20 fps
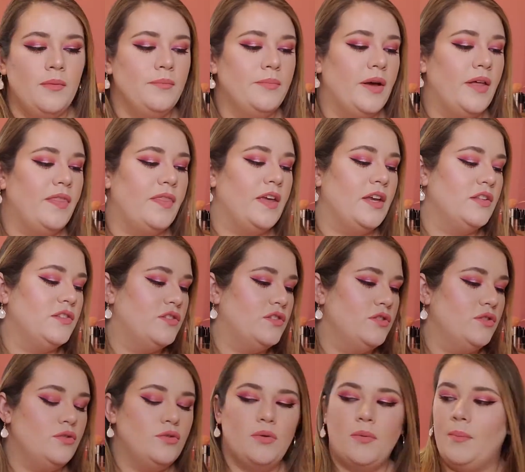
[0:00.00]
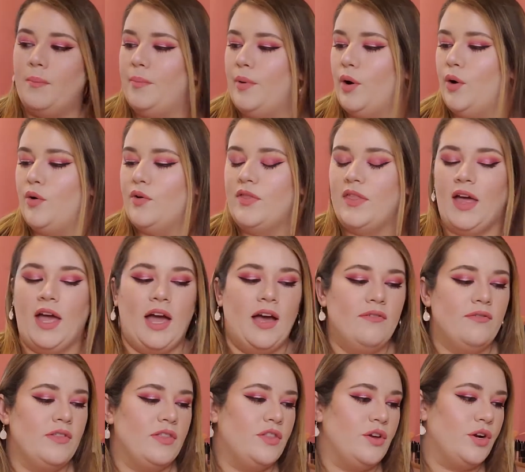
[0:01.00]
But they do both
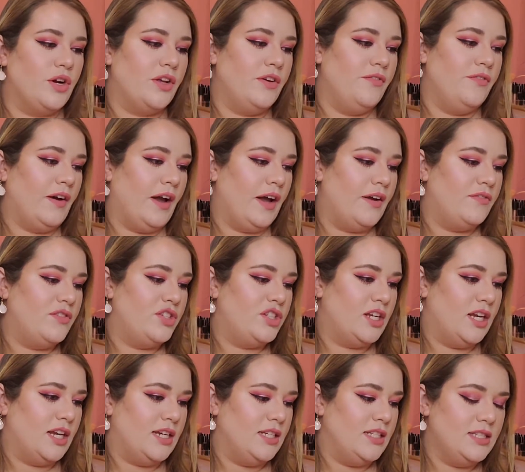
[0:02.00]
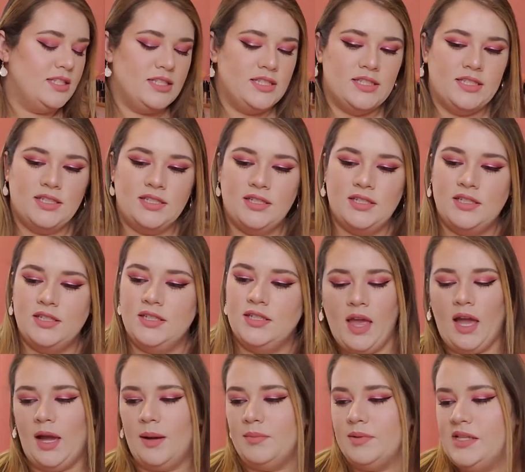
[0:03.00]
have 35 shades.
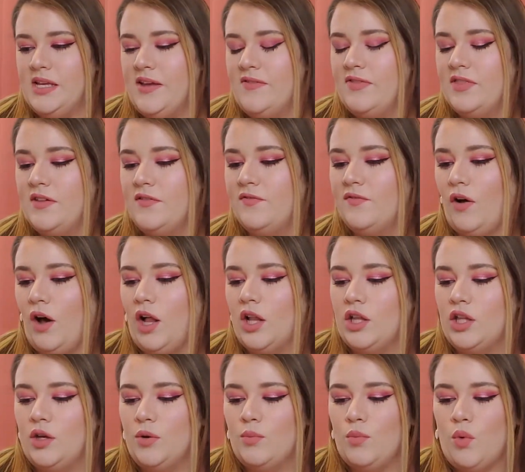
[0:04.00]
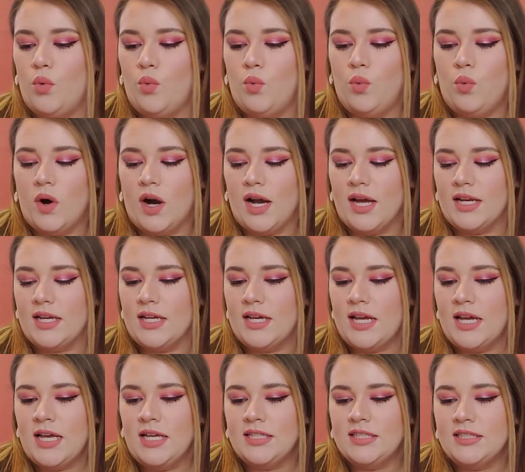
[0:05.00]
I believe the volume 1
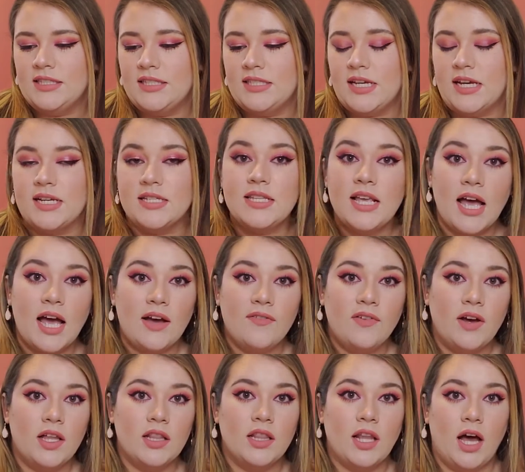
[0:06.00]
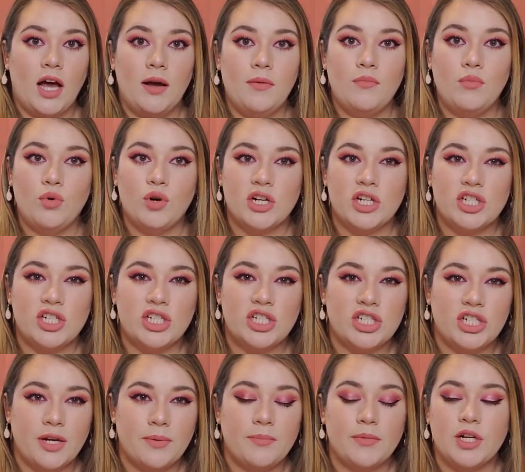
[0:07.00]
does have a lot more
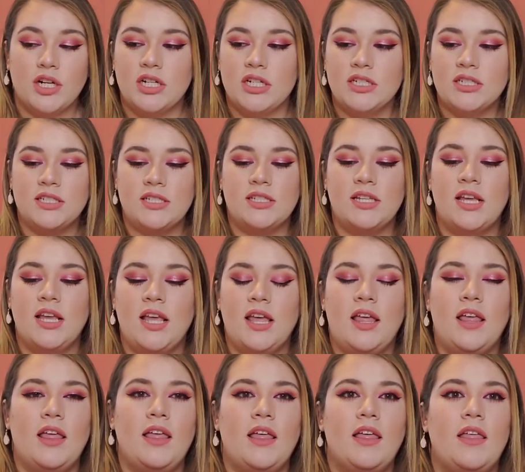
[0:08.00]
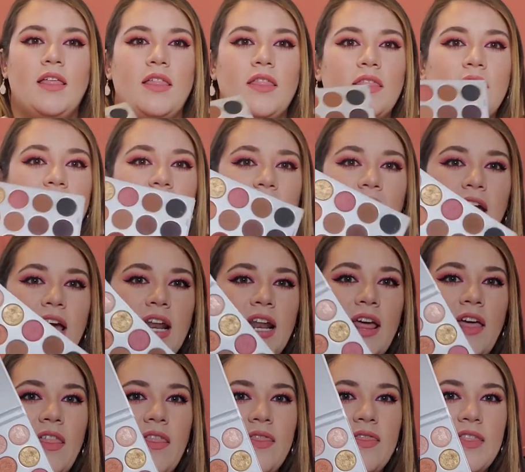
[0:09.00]
shimmers
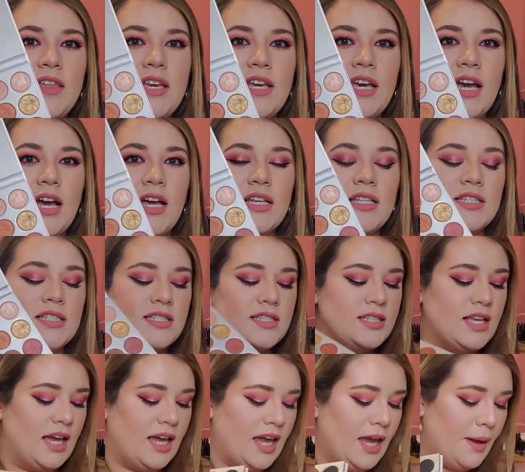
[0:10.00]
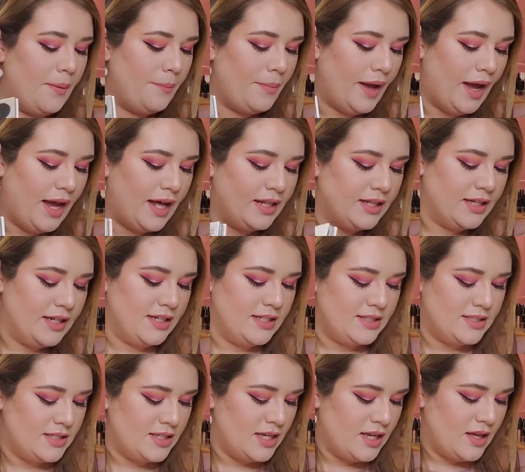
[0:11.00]
than the second
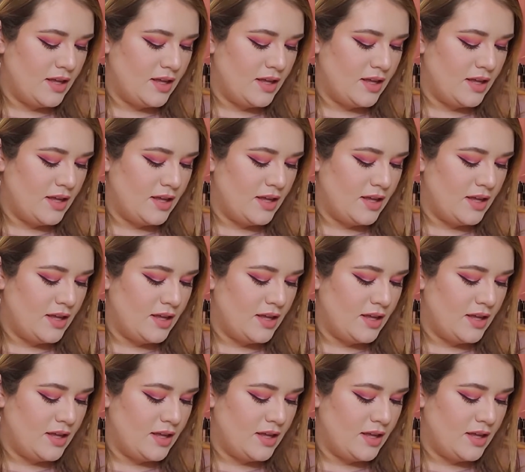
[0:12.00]
palette.